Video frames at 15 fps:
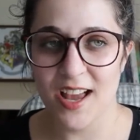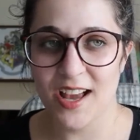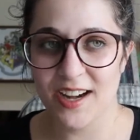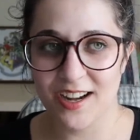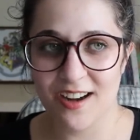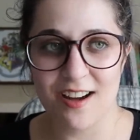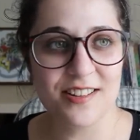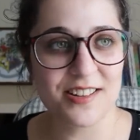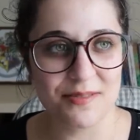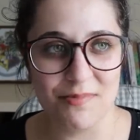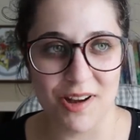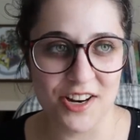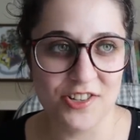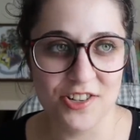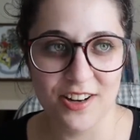and I can't
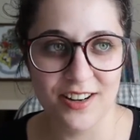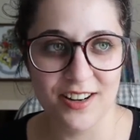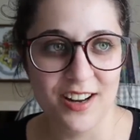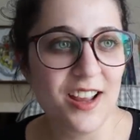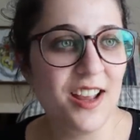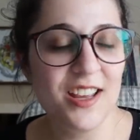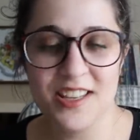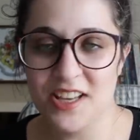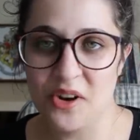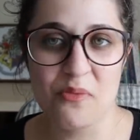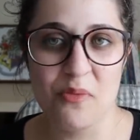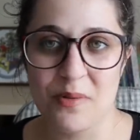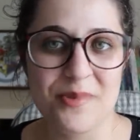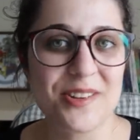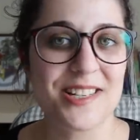imagine young
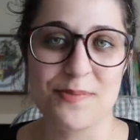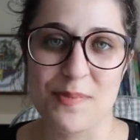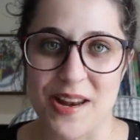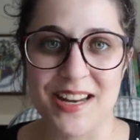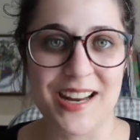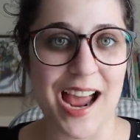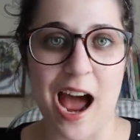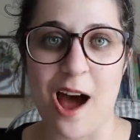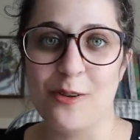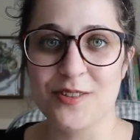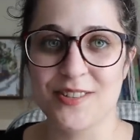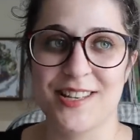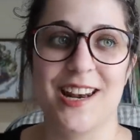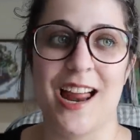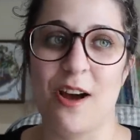women spending
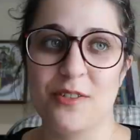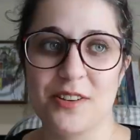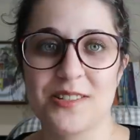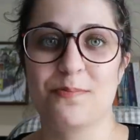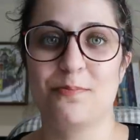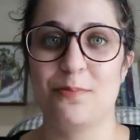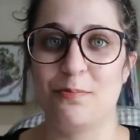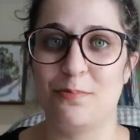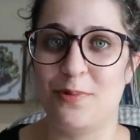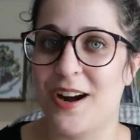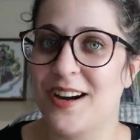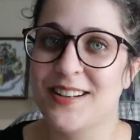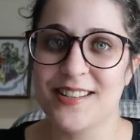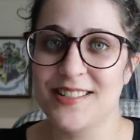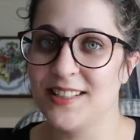hours and hours
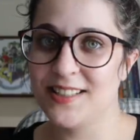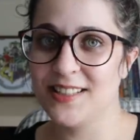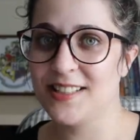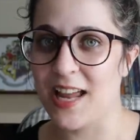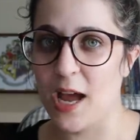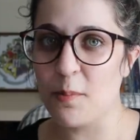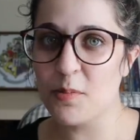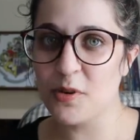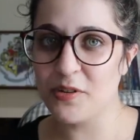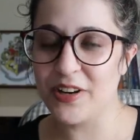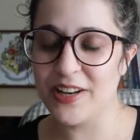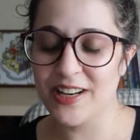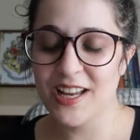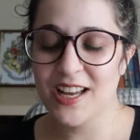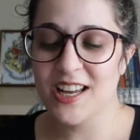practicing the
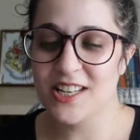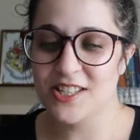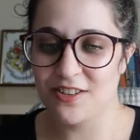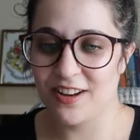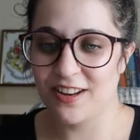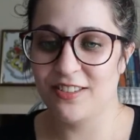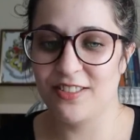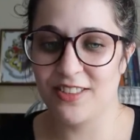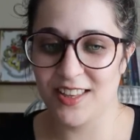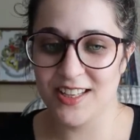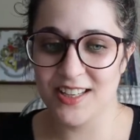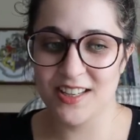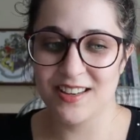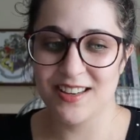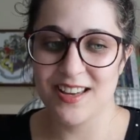tambourine. So I
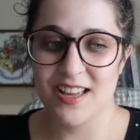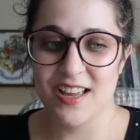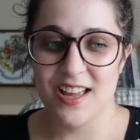think